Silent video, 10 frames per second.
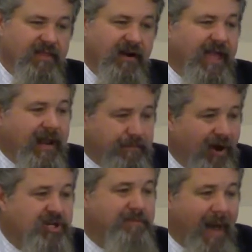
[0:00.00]
They're getting
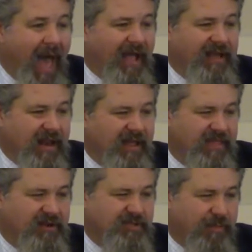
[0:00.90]
pushed back,
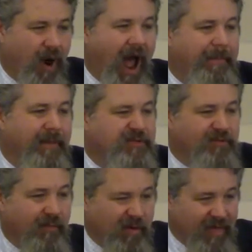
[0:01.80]
and there's problems
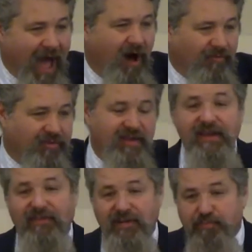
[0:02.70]
from
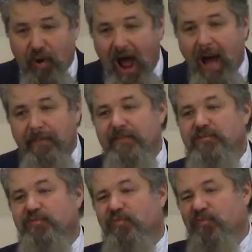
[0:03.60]
without, there's
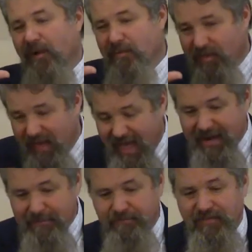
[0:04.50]
problems from
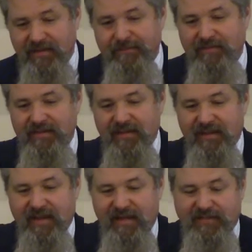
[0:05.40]
within.
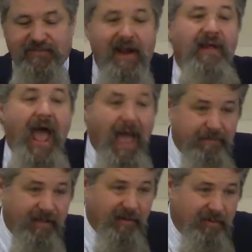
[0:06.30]
It's very
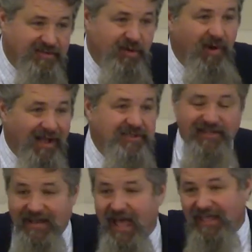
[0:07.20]
applicable to us
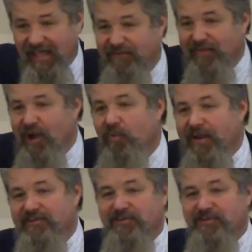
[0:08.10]
today, even though we